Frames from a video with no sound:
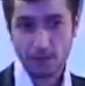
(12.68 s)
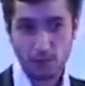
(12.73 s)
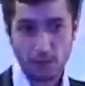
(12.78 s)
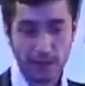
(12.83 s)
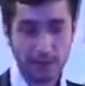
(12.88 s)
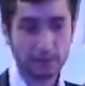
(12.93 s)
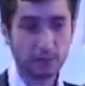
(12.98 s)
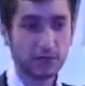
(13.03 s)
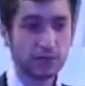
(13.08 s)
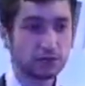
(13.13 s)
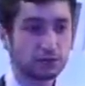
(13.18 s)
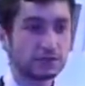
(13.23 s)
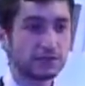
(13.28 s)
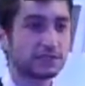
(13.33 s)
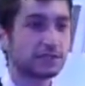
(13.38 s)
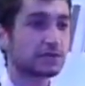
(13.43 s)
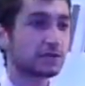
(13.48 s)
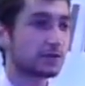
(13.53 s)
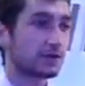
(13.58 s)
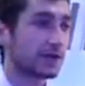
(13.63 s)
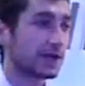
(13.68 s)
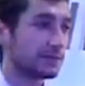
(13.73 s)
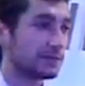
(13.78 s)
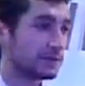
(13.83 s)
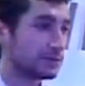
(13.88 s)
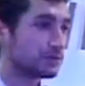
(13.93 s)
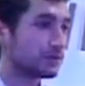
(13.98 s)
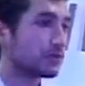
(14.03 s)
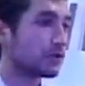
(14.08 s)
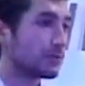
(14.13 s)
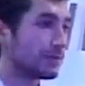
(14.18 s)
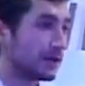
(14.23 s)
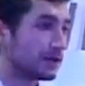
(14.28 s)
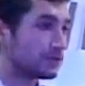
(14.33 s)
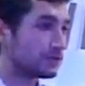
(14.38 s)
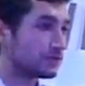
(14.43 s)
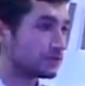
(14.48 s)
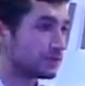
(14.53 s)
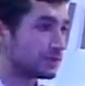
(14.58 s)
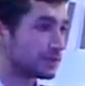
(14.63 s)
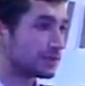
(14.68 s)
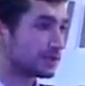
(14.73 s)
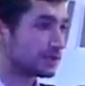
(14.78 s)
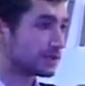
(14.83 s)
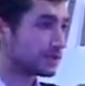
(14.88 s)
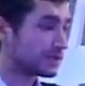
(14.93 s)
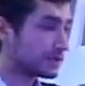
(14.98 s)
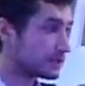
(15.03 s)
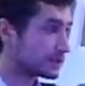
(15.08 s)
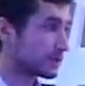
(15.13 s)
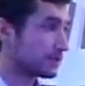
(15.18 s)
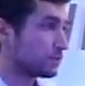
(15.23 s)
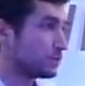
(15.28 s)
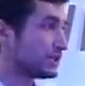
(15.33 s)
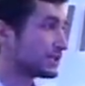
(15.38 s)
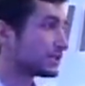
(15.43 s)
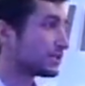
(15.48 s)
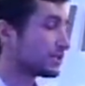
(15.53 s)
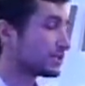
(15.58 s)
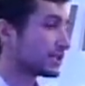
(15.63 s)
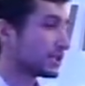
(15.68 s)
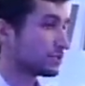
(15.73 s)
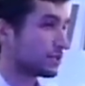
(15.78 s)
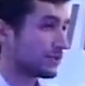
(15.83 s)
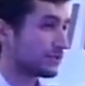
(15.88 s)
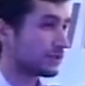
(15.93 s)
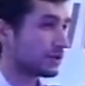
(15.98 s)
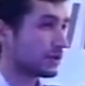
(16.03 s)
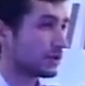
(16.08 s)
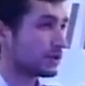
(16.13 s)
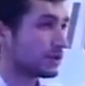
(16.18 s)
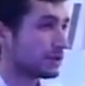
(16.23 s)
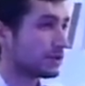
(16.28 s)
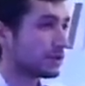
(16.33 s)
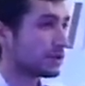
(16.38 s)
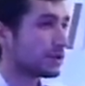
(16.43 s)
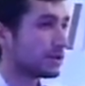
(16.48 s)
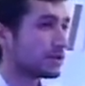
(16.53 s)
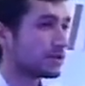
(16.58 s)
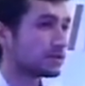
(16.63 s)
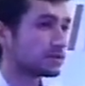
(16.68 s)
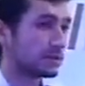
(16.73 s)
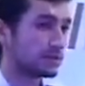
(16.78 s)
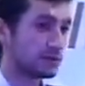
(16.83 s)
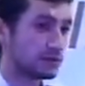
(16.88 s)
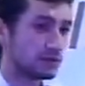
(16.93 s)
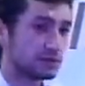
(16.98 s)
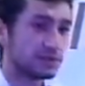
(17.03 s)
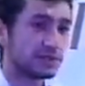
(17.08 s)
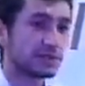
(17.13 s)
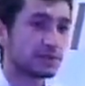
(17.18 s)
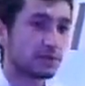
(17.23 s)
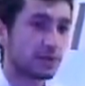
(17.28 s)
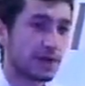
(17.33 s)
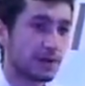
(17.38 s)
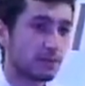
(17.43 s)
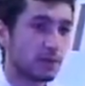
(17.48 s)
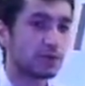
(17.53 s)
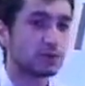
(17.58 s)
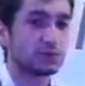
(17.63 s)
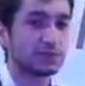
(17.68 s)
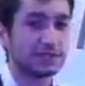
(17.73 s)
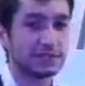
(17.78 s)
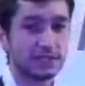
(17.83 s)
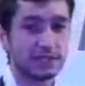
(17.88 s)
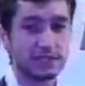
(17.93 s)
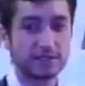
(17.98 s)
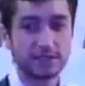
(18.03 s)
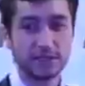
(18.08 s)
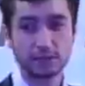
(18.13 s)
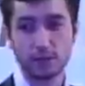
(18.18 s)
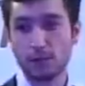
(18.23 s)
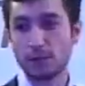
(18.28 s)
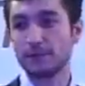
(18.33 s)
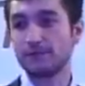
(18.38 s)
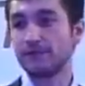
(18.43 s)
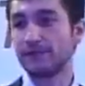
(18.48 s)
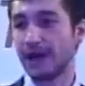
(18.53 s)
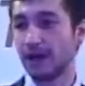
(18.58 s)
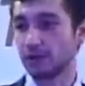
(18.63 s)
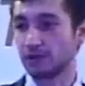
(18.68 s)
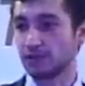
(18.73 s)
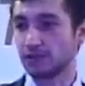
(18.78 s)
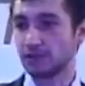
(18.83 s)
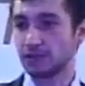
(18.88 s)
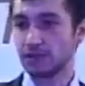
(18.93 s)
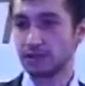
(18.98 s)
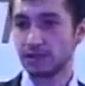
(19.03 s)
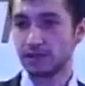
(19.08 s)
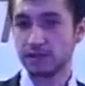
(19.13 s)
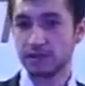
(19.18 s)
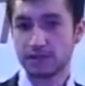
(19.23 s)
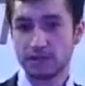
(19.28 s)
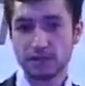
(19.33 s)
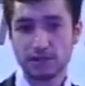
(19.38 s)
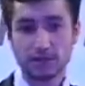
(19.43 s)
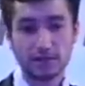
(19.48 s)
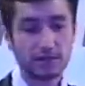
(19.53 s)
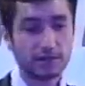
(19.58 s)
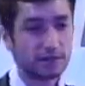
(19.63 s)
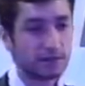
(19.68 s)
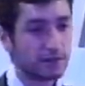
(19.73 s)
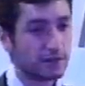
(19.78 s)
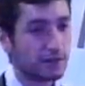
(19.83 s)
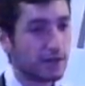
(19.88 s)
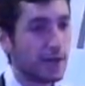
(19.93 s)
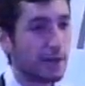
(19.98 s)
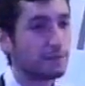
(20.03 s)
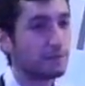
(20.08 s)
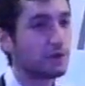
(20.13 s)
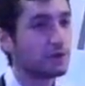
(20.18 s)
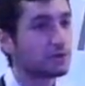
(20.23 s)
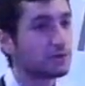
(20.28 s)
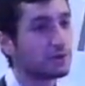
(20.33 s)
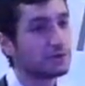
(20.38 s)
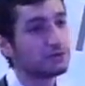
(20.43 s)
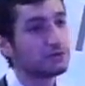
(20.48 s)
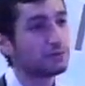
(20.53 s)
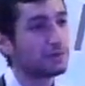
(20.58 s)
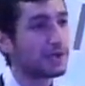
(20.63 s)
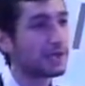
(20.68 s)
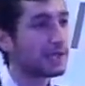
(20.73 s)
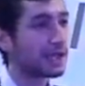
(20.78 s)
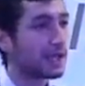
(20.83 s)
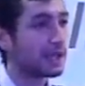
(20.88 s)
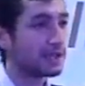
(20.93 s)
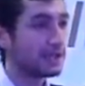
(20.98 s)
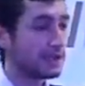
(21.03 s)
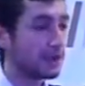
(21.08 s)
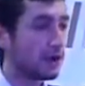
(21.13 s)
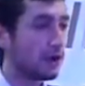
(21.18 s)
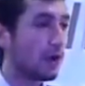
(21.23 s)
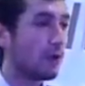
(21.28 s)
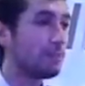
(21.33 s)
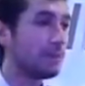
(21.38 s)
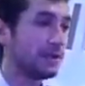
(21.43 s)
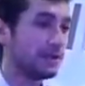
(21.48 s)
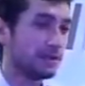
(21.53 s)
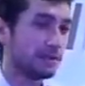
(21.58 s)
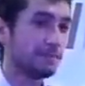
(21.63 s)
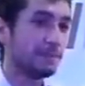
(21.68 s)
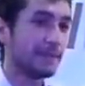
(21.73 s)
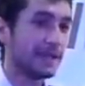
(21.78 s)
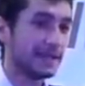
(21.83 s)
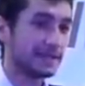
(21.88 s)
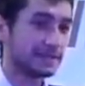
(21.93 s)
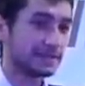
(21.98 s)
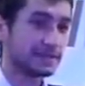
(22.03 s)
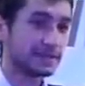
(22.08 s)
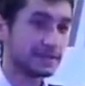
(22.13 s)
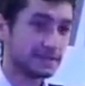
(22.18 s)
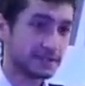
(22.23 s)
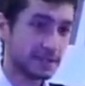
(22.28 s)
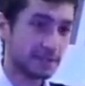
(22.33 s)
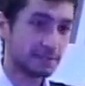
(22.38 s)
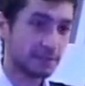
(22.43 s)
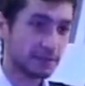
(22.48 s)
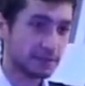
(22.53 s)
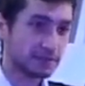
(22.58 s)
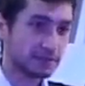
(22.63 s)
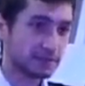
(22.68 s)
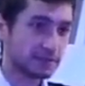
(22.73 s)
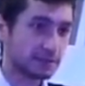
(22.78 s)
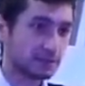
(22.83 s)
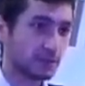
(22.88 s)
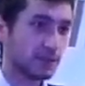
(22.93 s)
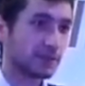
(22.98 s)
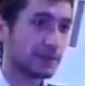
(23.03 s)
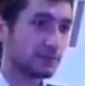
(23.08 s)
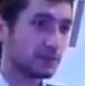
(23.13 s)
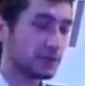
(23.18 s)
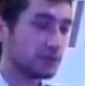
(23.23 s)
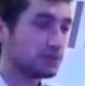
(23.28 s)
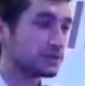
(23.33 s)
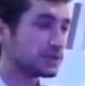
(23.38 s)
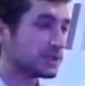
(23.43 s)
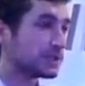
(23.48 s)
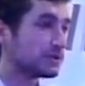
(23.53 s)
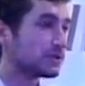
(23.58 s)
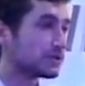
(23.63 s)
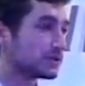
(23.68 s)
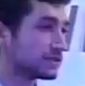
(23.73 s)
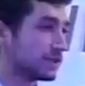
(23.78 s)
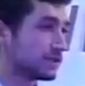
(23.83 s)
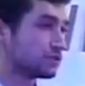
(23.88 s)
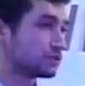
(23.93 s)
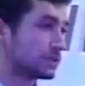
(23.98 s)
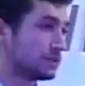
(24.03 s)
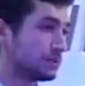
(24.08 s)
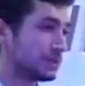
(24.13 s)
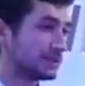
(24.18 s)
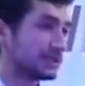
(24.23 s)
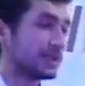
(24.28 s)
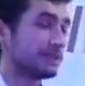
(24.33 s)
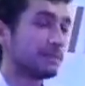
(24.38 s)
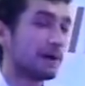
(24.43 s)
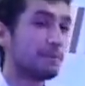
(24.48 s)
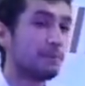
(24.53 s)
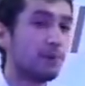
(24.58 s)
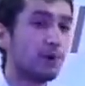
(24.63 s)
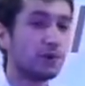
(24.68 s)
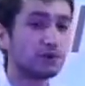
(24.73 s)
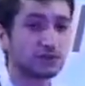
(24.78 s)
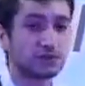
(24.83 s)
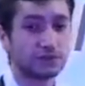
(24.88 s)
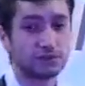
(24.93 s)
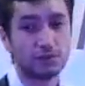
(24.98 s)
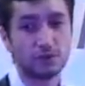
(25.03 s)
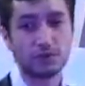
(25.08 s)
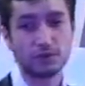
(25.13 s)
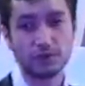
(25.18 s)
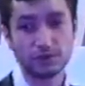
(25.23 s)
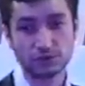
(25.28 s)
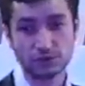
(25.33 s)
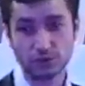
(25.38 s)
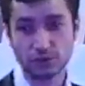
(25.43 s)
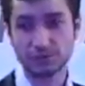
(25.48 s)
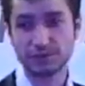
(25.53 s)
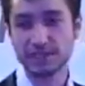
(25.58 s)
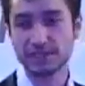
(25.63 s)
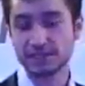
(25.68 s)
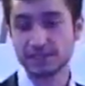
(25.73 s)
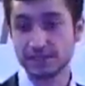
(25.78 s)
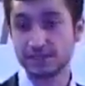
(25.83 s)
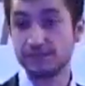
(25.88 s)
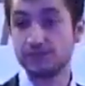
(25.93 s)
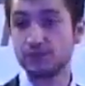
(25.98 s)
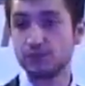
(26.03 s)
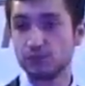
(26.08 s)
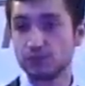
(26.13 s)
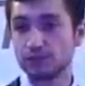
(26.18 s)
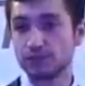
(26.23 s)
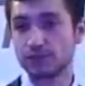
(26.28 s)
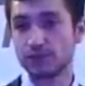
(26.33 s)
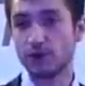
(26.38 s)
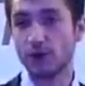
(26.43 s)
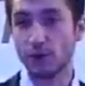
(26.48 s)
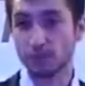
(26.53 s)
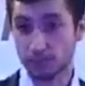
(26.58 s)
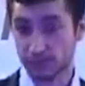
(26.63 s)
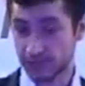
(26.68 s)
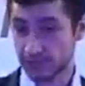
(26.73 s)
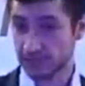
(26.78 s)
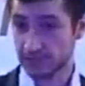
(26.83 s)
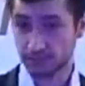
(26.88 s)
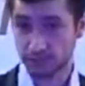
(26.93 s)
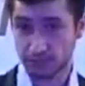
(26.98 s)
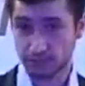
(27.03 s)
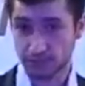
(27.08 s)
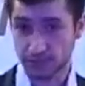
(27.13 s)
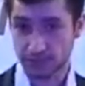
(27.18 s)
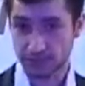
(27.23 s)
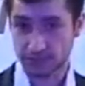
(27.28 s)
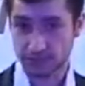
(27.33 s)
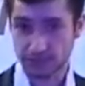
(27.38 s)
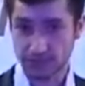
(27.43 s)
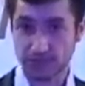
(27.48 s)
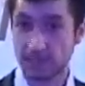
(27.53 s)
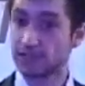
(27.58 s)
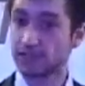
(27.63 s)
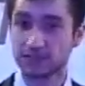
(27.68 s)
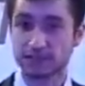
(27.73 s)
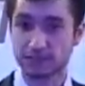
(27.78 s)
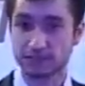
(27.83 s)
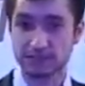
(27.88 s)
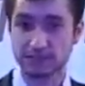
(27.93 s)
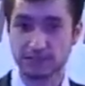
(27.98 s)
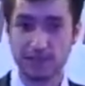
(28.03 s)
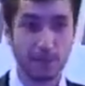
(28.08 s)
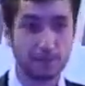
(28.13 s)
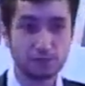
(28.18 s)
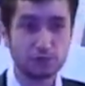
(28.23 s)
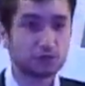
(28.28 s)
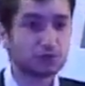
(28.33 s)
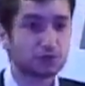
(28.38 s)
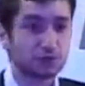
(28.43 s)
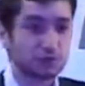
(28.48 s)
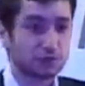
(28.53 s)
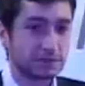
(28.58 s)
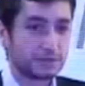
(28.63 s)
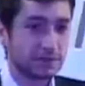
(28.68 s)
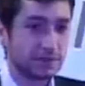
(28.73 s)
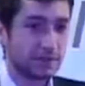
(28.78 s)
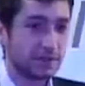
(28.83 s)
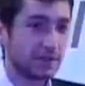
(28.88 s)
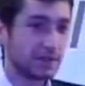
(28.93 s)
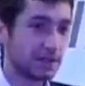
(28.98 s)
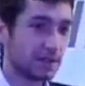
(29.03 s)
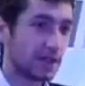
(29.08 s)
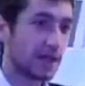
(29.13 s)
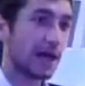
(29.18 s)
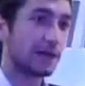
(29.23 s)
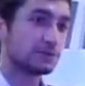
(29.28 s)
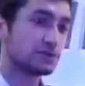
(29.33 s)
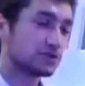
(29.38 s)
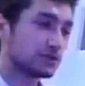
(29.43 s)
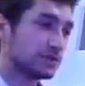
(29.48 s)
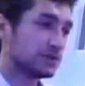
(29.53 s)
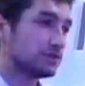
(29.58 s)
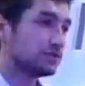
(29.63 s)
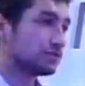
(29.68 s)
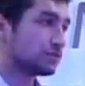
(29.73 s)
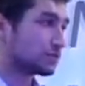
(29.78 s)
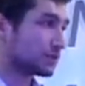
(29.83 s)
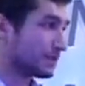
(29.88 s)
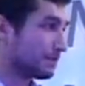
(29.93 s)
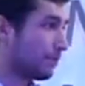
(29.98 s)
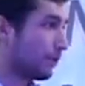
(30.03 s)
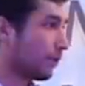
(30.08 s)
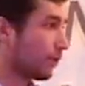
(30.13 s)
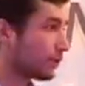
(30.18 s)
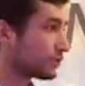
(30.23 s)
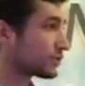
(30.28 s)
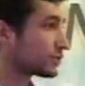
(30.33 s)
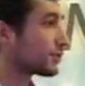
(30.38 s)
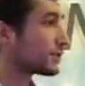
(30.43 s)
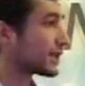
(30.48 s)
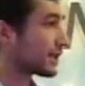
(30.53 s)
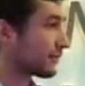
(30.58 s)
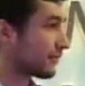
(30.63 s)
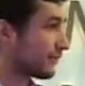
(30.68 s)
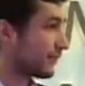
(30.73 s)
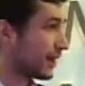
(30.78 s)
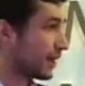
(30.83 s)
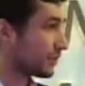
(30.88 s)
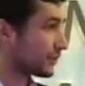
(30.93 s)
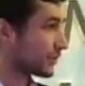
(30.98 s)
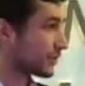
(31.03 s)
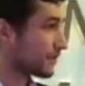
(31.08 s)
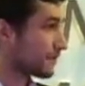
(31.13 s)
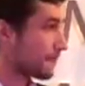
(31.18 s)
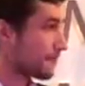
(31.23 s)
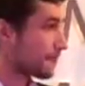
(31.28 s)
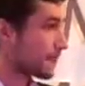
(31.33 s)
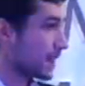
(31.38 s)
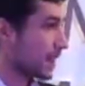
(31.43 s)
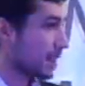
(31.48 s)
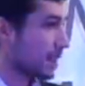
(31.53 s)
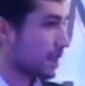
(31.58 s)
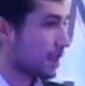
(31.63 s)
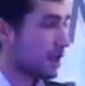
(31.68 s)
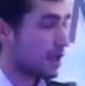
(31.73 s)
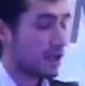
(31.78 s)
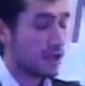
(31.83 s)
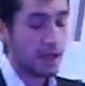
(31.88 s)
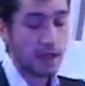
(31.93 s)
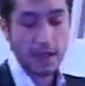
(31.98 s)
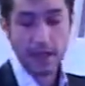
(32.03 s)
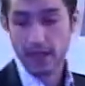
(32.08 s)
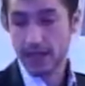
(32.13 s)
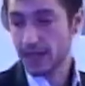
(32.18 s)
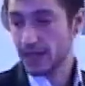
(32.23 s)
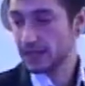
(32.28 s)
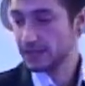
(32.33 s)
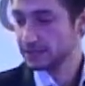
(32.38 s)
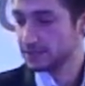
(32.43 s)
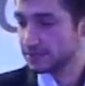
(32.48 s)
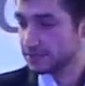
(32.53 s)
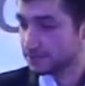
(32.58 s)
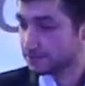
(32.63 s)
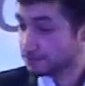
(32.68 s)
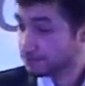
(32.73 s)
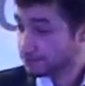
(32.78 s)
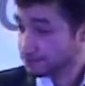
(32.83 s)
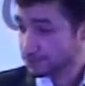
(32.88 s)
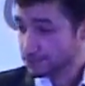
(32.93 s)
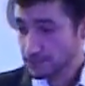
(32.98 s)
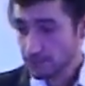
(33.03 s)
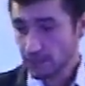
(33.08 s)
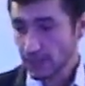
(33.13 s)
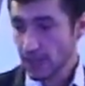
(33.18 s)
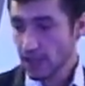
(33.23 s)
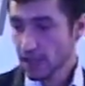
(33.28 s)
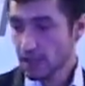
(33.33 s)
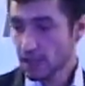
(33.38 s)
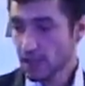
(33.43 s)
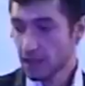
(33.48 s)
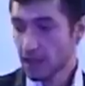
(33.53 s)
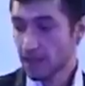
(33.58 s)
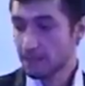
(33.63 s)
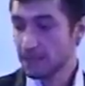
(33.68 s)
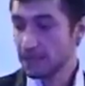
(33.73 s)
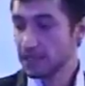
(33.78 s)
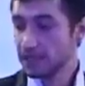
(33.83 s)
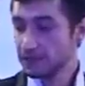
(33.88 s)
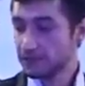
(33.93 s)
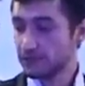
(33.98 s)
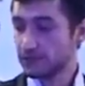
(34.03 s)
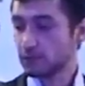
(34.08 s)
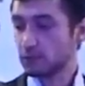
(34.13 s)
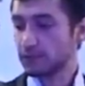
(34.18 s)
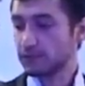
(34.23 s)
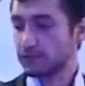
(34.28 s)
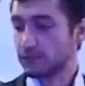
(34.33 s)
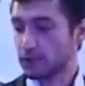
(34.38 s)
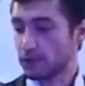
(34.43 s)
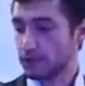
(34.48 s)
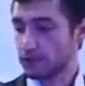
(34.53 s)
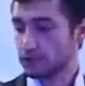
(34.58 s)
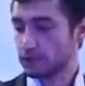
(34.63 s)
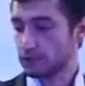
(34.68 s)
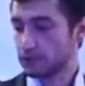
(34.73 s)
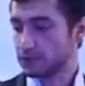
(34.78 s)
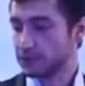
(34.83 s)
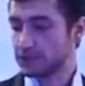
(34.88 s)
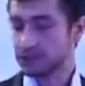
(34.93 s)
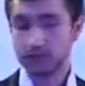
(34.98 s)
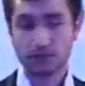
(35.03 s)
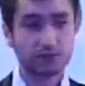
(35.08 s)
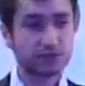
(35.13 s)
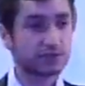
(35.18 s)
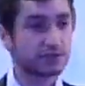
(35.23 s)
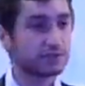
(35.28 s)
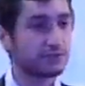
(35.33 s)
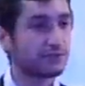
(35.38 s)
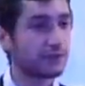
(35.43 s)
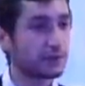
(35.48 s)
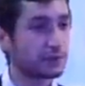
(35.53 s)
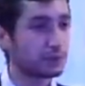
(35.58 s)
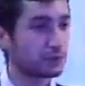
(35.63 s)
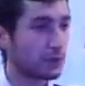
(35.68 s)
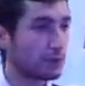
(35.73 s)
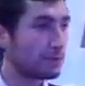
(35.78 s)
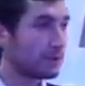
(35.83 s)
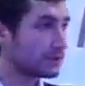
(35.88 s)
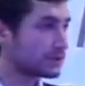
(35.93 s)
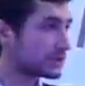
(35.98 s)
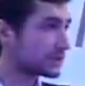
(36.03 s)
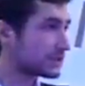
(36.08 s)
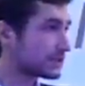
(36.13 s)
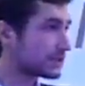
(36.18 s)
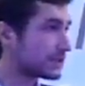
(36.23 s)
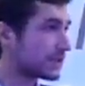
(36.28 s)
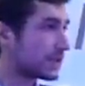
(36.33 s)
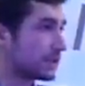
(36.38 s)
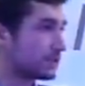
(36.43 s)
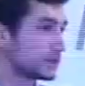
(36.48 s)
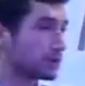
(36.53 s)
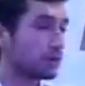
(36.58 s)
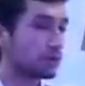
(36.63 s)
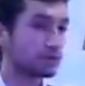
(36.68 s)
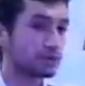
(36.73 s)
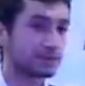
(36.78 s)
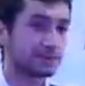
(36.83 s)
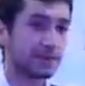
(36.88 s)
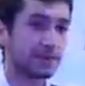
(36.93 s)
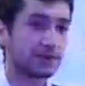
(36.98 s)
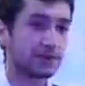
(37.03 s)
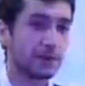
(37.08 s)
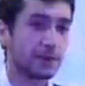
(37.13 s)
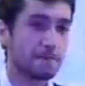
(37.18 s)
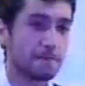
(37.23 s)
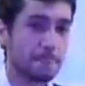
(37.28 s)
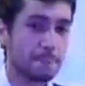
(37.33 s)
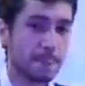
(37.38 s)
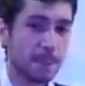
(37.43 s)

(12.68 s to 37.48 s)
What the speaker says: What I'm going to describe and talk about today is some research that we've done. So I'm going to describe what we did and what we found. I'm not going to make any opinion-based statements. What I'm going to say does not represent my personal, subjective views on process improvement. It doesn't. I'm neutral. I'm just going to report what I found. And I believe we've run the research in a very robust and rigorous manner.